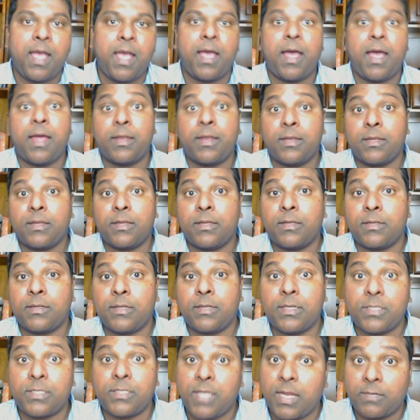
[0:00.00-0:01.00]
And uh,
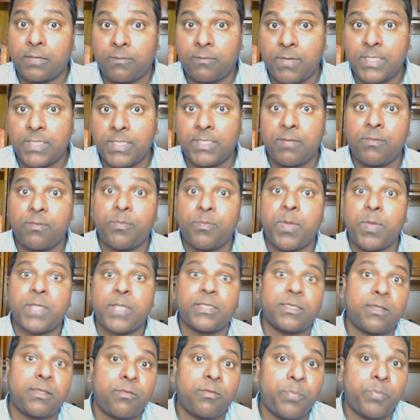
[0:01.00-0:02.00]
it's like
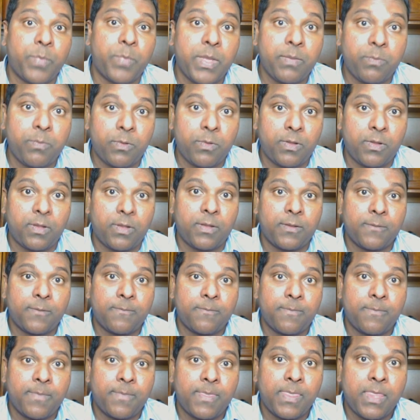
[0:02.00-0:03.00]
27% of people.
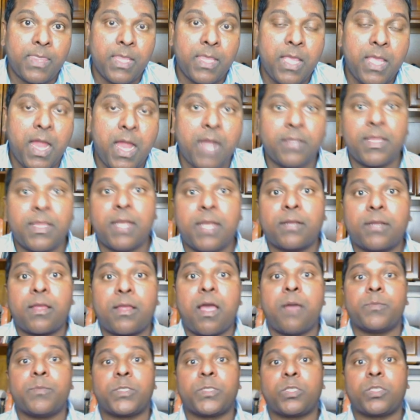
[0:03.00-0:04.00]
And then
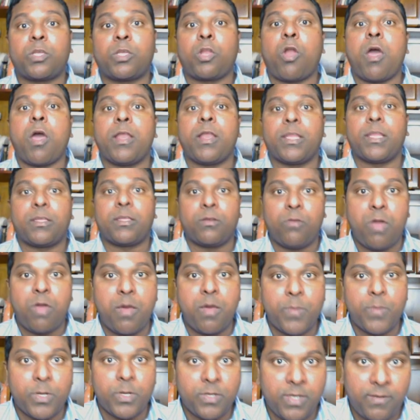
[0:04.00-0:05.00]
comes chronic
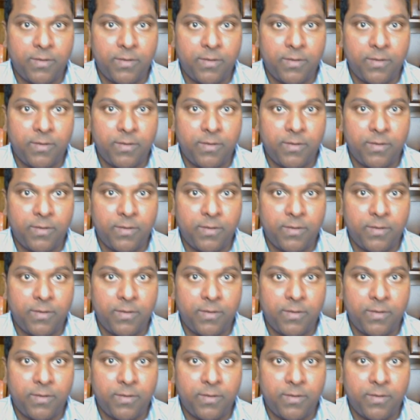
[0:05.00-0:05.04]
glomerular